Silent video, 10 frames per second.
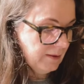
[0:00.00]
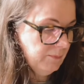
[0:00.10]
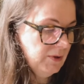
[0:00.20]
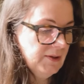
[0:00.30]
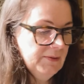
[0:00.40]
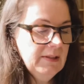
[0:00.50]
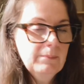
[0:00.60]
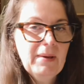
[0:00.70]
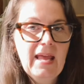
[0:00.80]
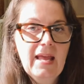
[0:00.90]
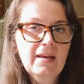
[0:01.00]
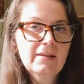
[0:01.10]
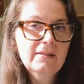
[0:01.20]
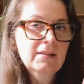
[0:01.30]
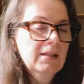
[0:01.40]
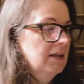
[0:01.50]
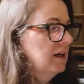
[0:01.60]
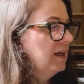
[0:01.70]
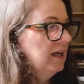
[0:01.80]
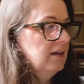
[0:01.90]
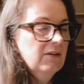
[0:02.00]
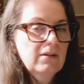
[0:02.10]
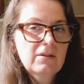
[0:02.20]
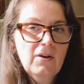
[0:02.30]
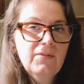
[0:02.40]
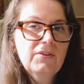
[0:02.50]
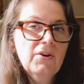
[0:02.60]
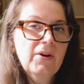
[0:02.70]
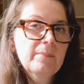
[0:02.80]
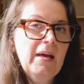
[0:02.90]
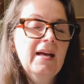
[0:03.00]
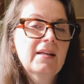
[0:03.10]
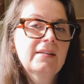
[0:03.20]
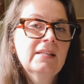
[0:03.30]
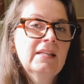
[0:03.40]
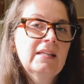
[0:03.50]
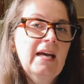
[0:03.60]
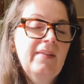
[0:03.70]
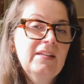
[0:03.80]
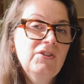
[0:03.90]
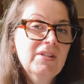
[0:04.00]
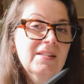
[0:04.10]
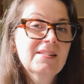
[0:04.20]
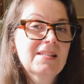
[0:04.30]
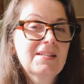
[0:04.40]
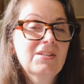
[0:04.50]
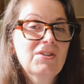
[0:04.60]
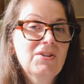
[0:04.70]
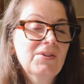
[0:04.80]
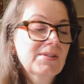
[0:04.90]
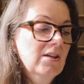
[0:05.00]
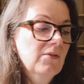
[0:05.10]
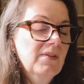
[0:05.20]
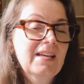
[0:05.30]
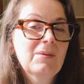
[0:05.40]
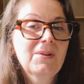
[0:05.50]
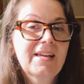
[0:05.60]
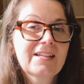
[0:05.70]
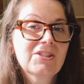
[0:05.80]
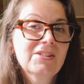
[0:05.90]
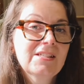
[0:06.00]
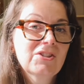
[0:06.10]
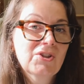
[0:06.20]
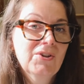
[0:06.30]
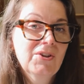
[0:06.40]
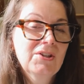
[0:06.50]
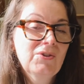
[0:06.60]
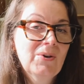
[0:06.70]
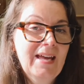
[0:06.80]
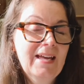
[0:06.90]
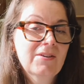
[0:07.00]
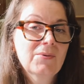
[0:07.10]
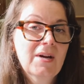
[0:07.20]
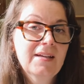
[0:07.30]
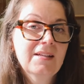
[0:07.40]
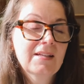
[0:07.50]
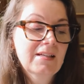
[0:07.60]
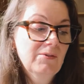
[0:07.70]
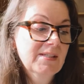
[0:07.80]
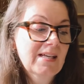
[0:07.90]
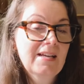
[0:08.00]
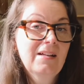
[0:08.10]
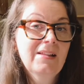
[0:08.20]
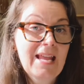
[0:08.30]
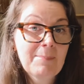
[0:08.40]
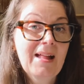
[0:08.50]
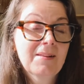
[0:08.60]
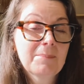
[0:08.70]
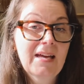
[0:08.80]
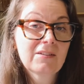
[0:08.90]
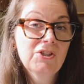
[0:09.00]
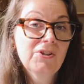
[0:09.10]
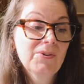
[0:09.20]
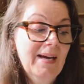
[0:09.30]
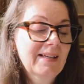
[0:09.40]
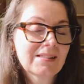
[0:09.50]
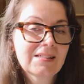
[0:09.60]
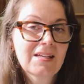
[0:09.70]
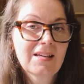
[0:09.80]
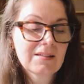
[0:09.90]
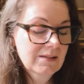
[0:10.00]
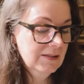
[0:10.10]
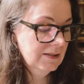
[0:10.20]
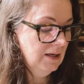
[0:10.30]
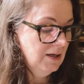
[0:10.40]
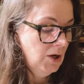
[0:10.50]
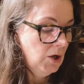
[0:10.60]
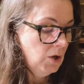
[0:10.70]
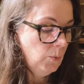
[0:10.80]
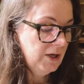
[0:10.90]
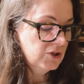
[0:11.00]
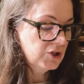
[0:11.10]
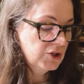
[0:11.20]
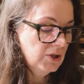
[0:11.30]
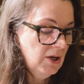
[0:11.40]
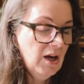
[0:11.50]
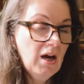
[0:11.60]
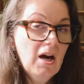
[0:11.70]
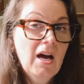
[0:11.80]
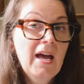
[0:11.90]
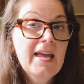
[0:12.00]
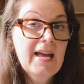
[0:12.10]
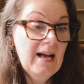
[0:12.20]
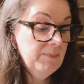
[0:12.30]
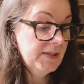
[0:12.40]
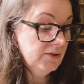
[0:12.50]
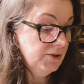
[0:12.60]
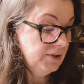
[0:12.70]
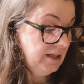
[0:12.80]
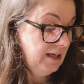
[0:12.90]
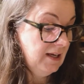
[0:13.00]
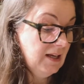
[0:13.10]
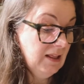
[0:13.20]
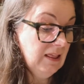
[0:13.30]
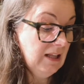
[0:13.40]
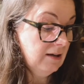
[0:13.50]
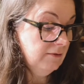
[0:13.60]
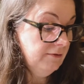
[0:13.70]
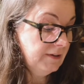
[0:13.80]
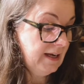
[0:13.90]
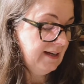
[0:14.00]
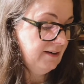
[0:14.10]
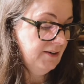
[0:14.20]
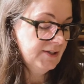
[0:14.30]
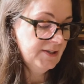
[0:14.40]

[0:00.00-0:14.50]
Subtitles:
them with the little pen on the notepad, and then you can send it to yourself and it will actually turn your handwriting. It'll email it back to you as text, which I absolutely love and